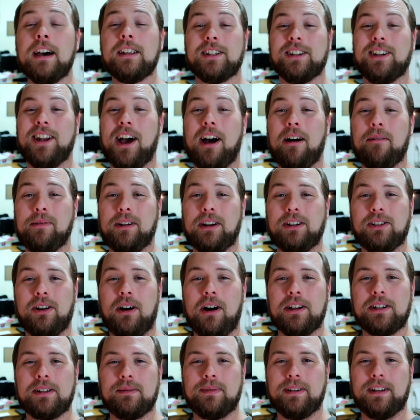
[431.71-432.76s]
So now I'm going to
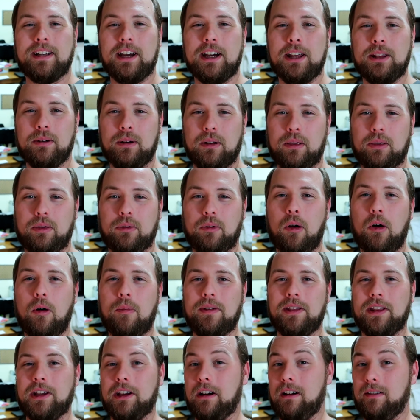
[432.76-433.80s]
toss them together and throw them
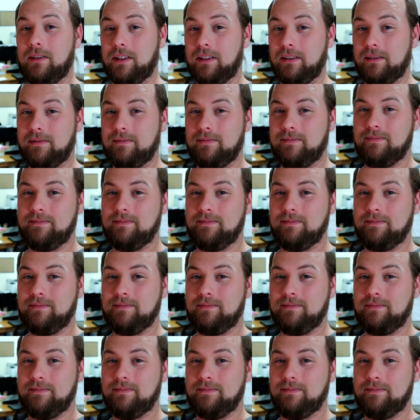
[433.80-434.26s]
in the oven.